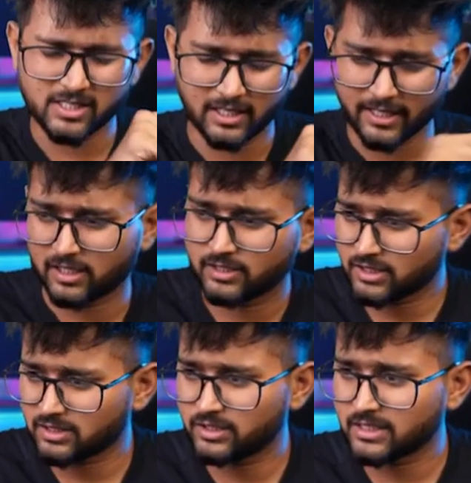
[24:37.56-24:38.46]
it, like
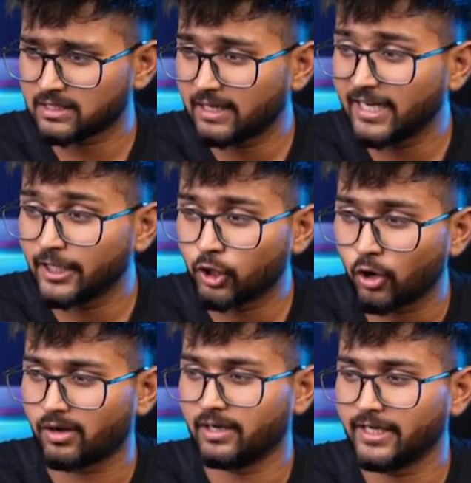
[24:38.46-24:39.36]
just let it
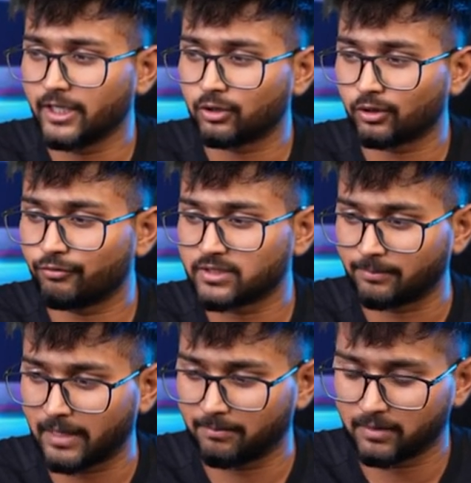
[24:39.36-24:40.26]
cook for some time.